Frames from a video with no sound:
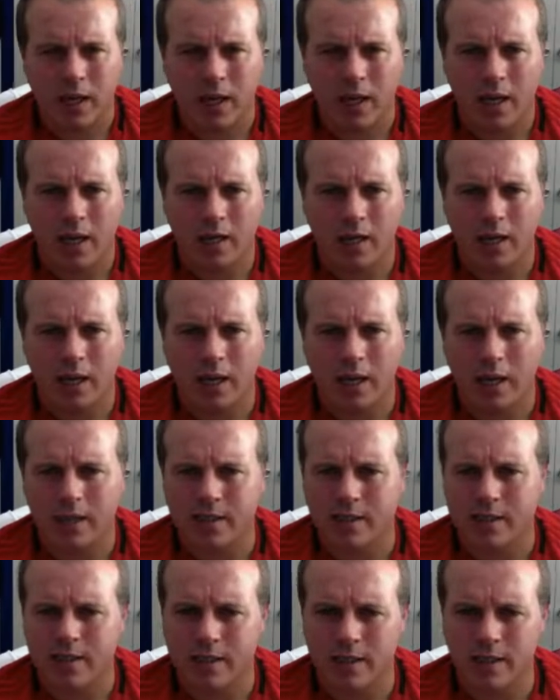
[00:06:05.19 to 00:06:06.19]
And
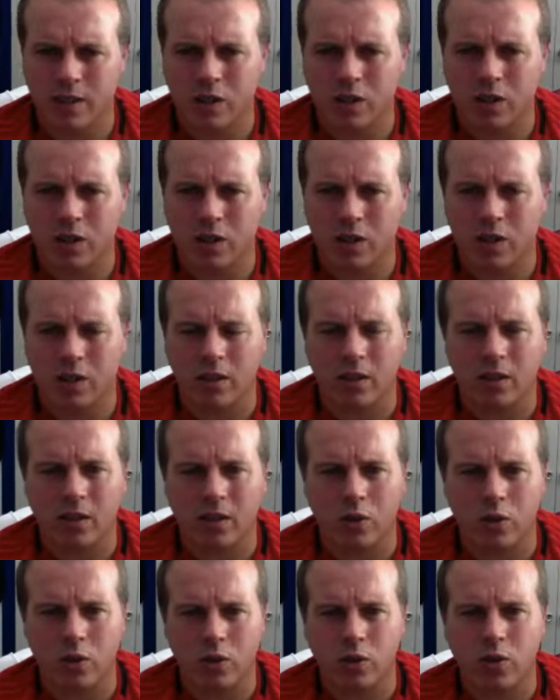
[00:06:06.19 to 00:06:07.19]
as the season goes on,
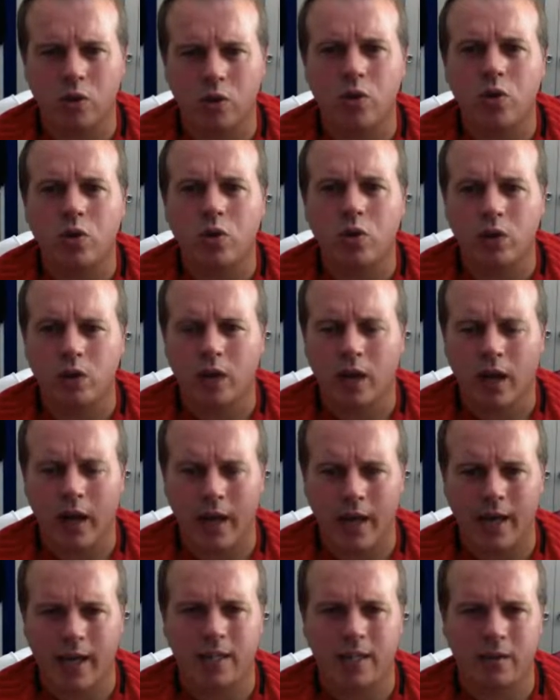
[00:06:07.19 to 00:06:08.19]
you could
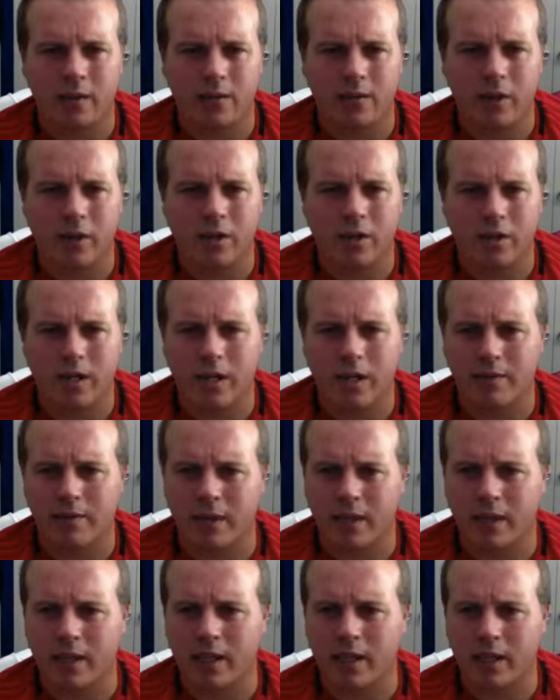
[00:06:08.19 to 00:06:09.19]
actually find yourself
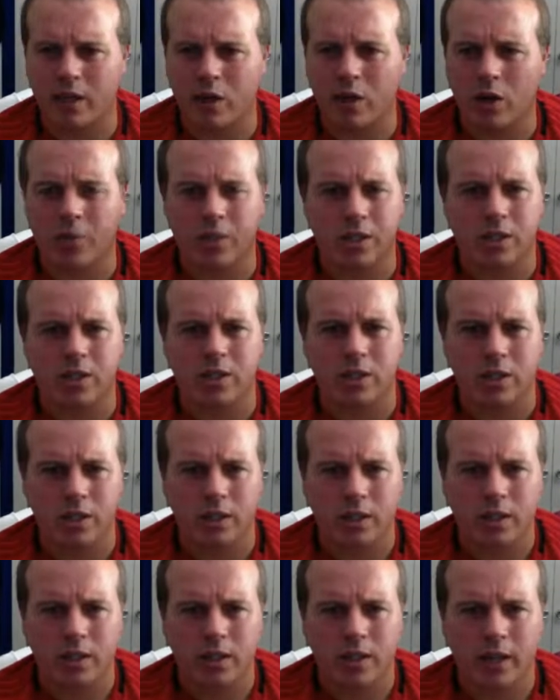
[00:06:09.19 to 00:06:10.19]
in competition,
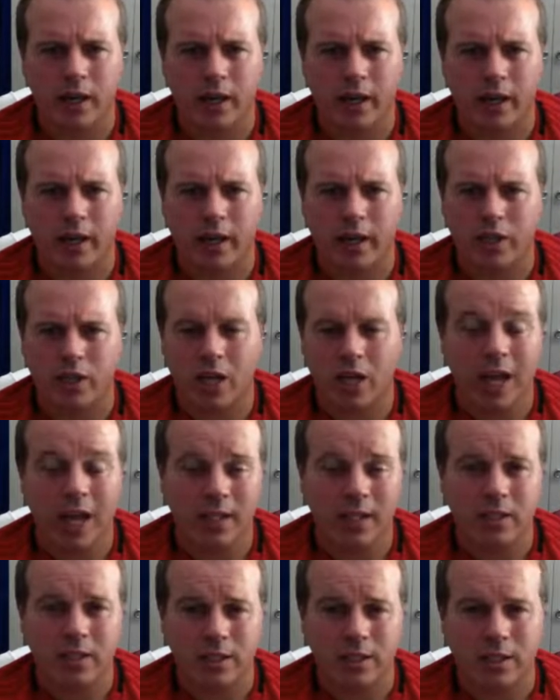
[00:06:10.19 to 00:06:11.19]

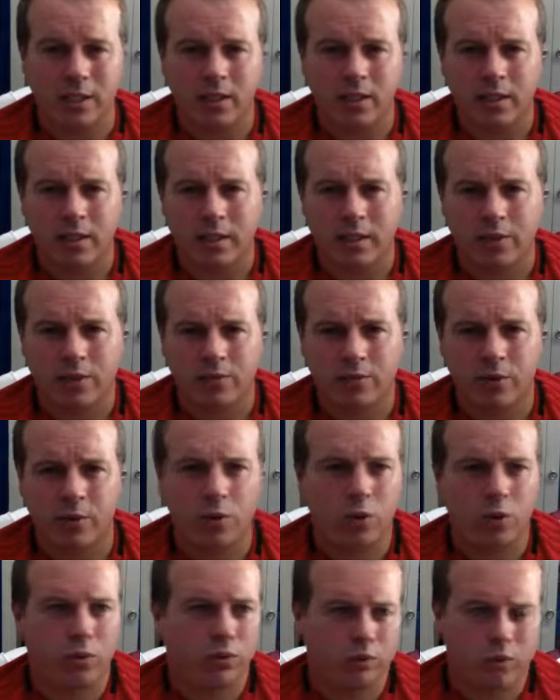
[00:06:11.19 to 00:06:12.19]
challenging
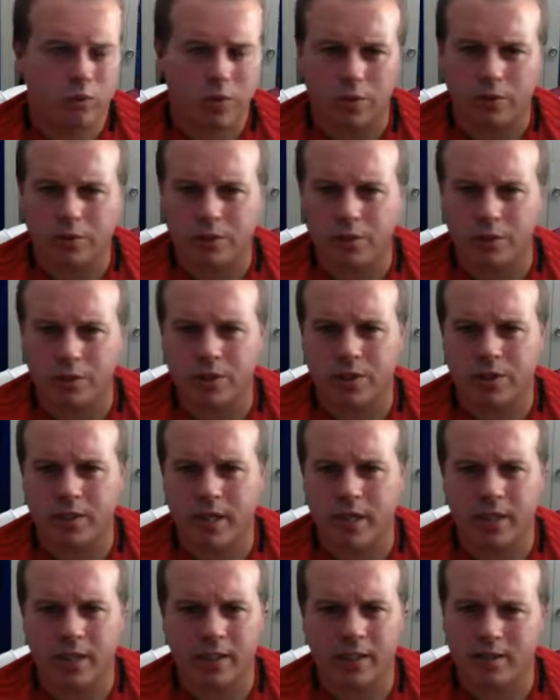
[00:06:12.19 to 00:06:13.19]
for first or
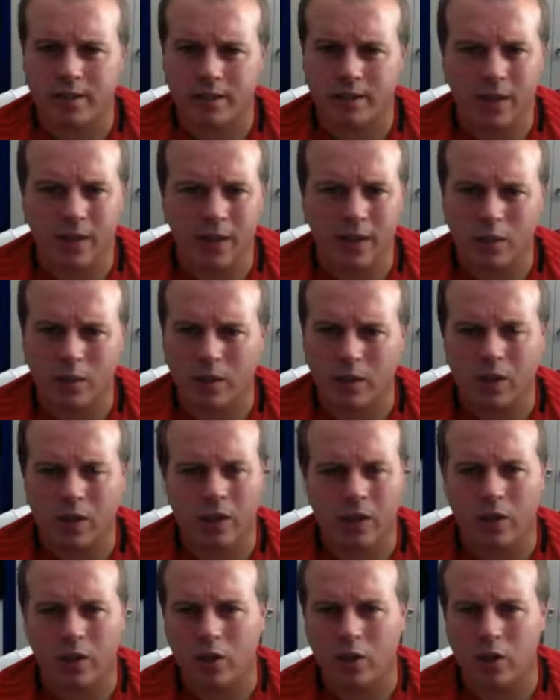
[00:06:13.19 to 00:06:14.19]
second. Now
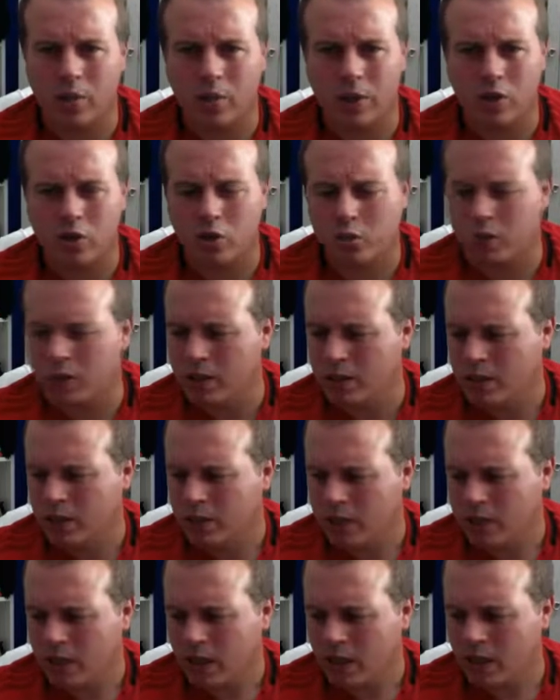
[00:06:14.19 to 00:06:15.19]
United are going to be in trouble
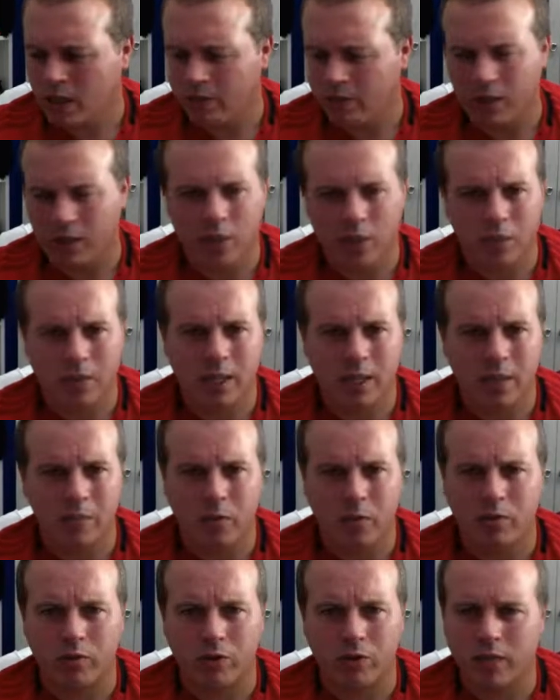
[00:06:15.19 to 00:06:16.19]
if they don't start
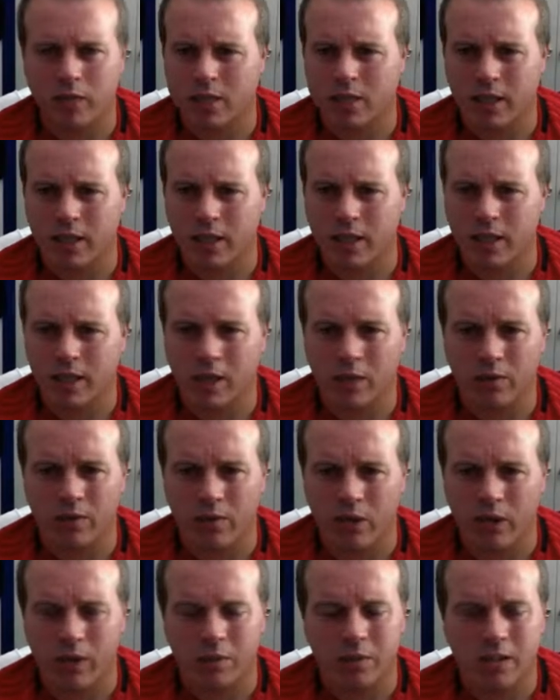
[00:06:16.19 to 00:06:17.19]
putting results together. They'll
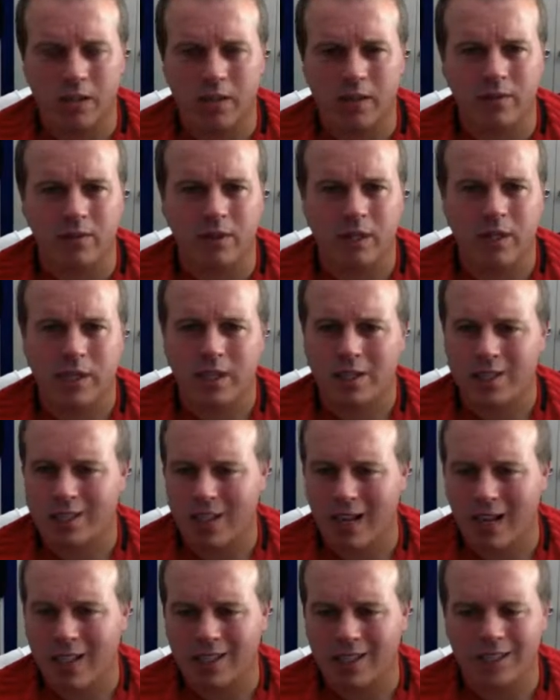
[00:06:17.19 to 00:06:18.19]
find themselves
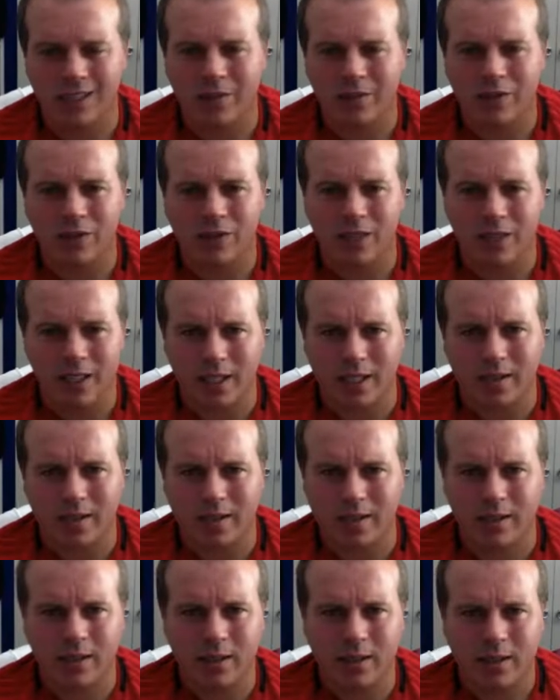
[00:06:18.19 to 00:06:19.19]
challenging for
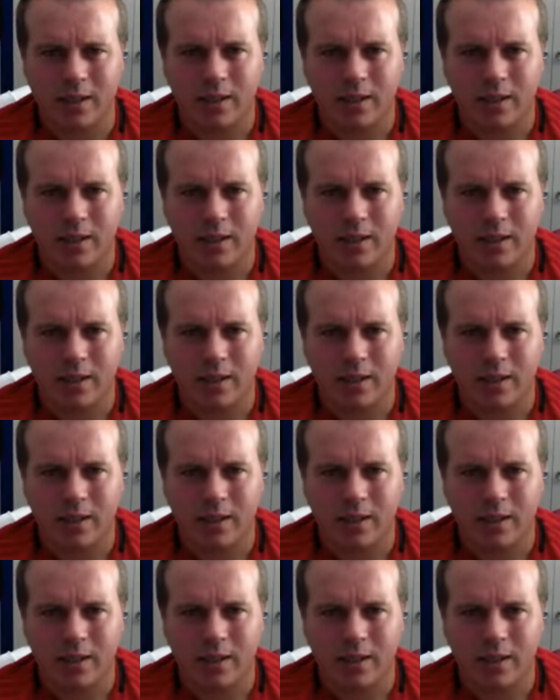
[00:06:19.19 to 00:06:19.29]
sixth.